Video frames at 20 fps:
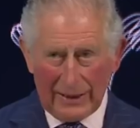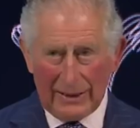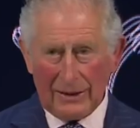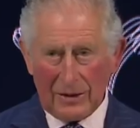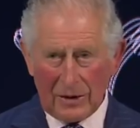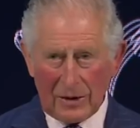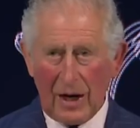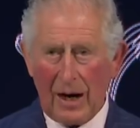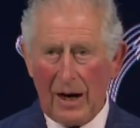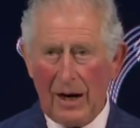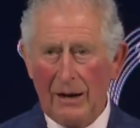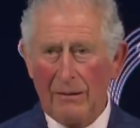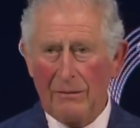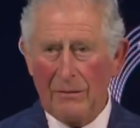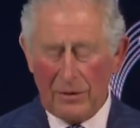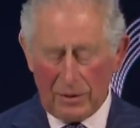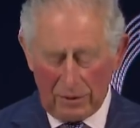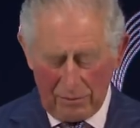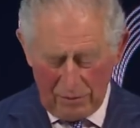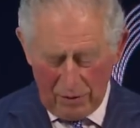it is
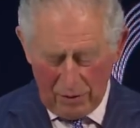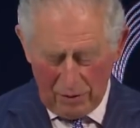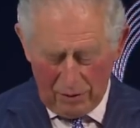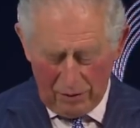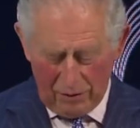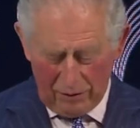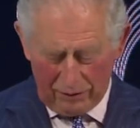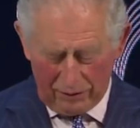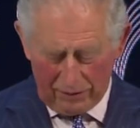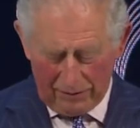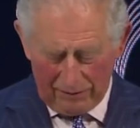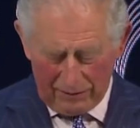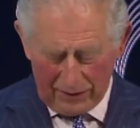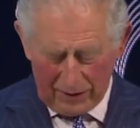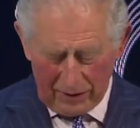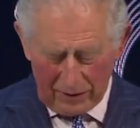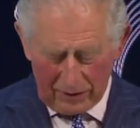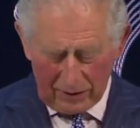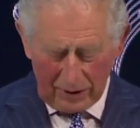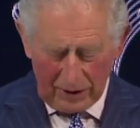time to move
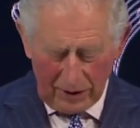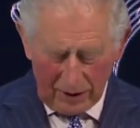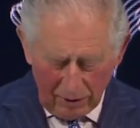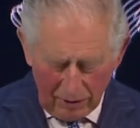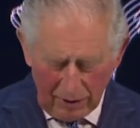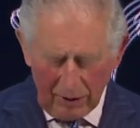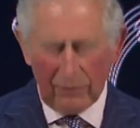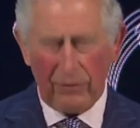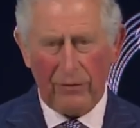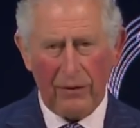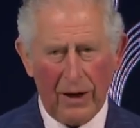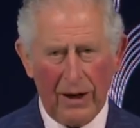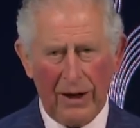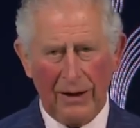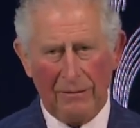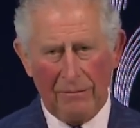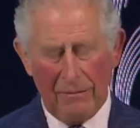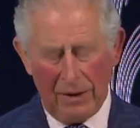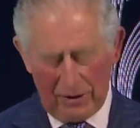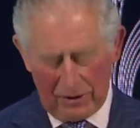to
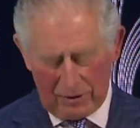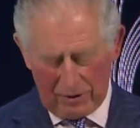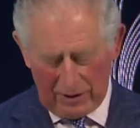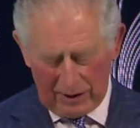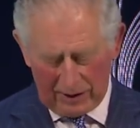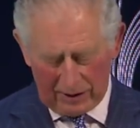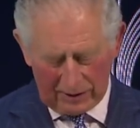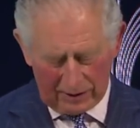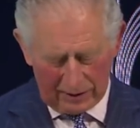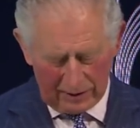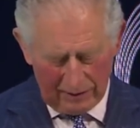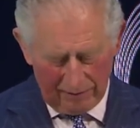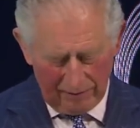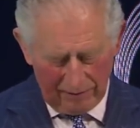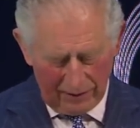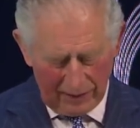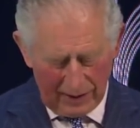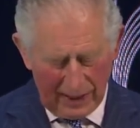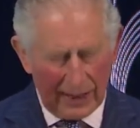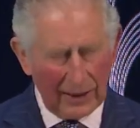unified metrics
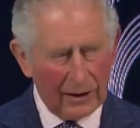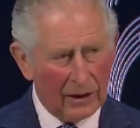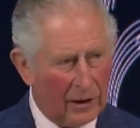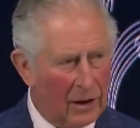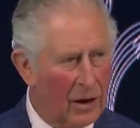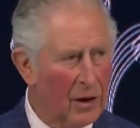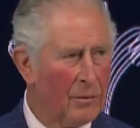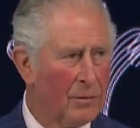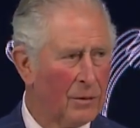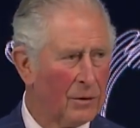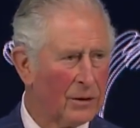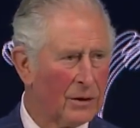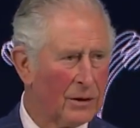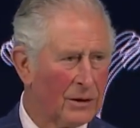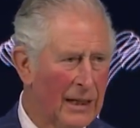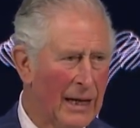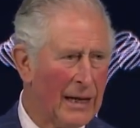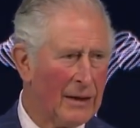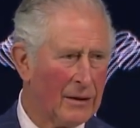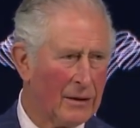and global
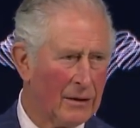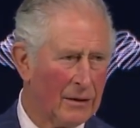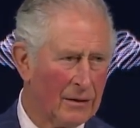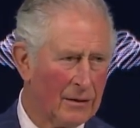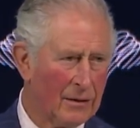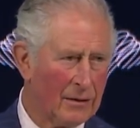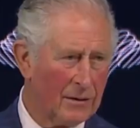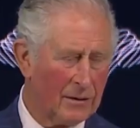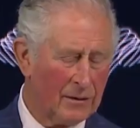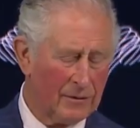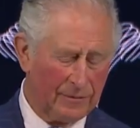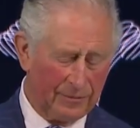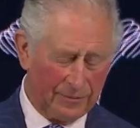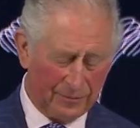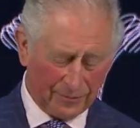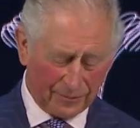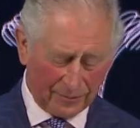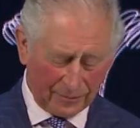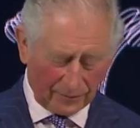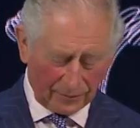standards.
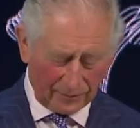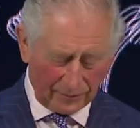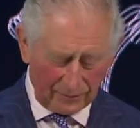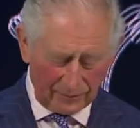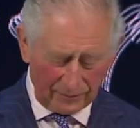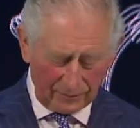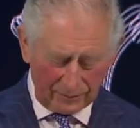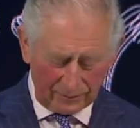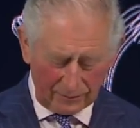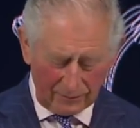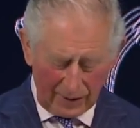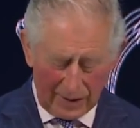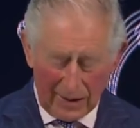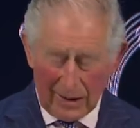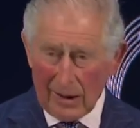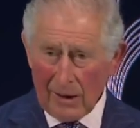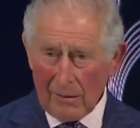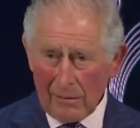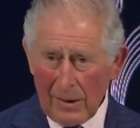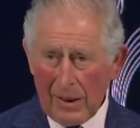
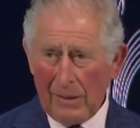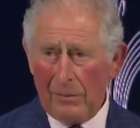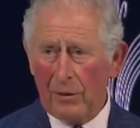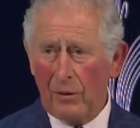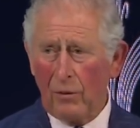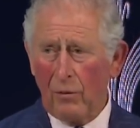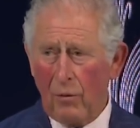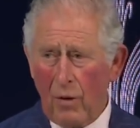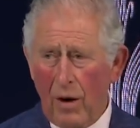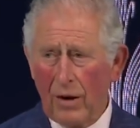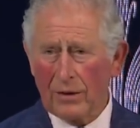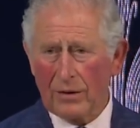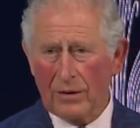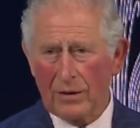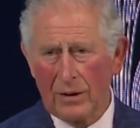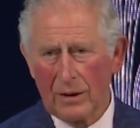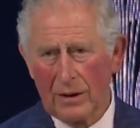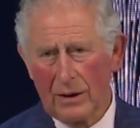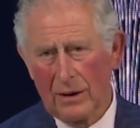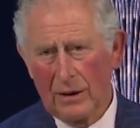People
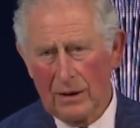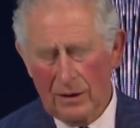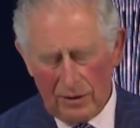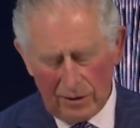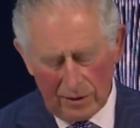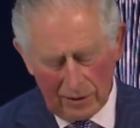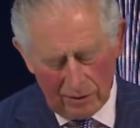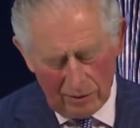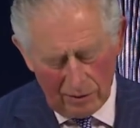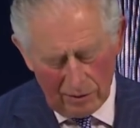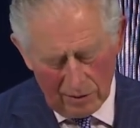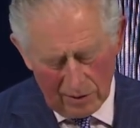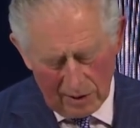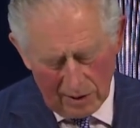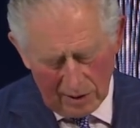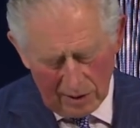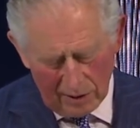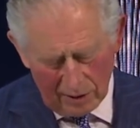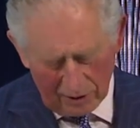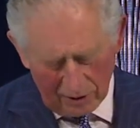want to
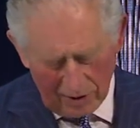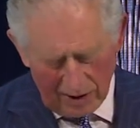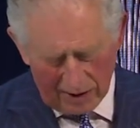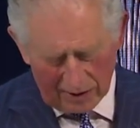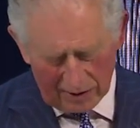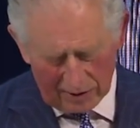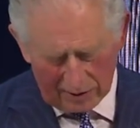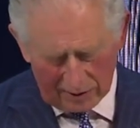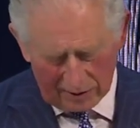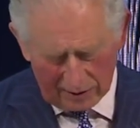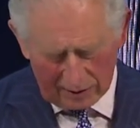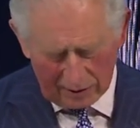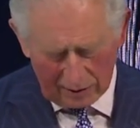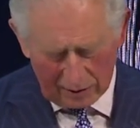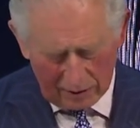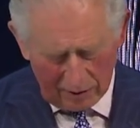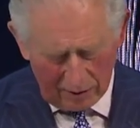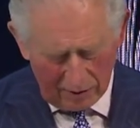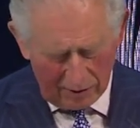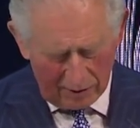trust that
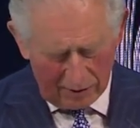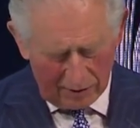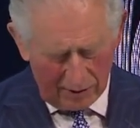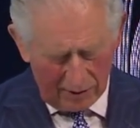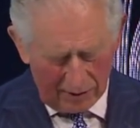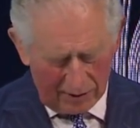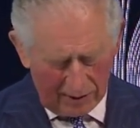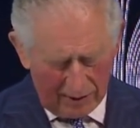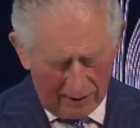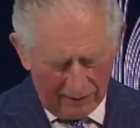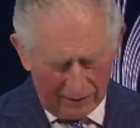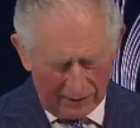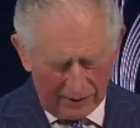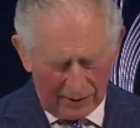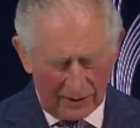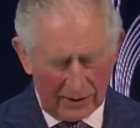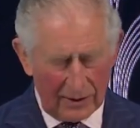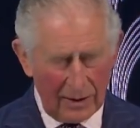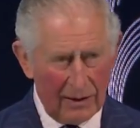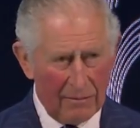the goods and
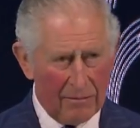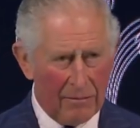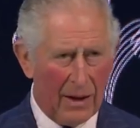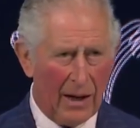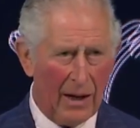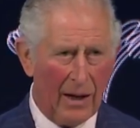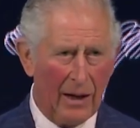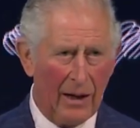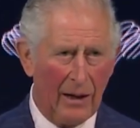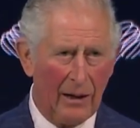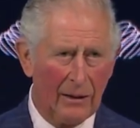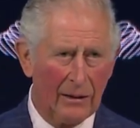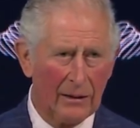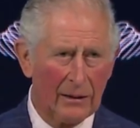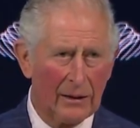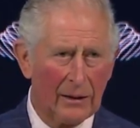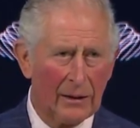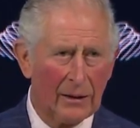services they buy